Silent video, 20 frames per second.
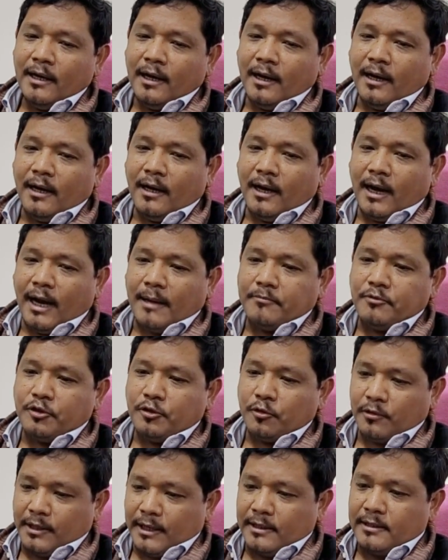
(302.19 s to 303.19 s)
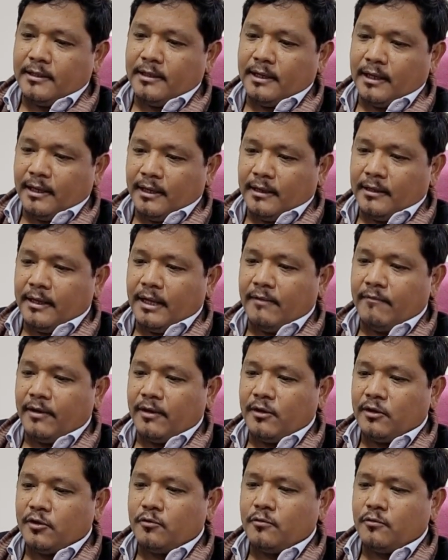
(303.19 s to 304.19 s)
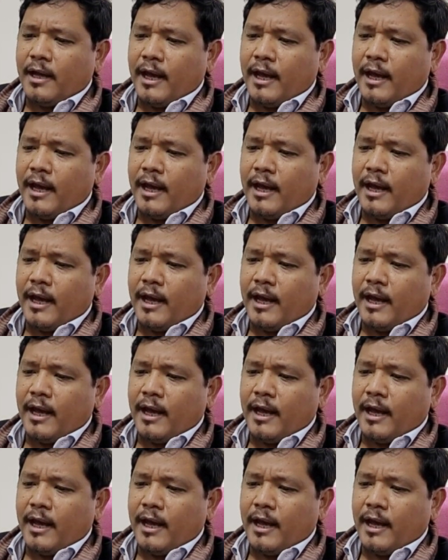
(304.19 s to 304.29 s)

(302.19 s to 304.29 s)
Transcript: Uh, I'm sure that uh, they have understood.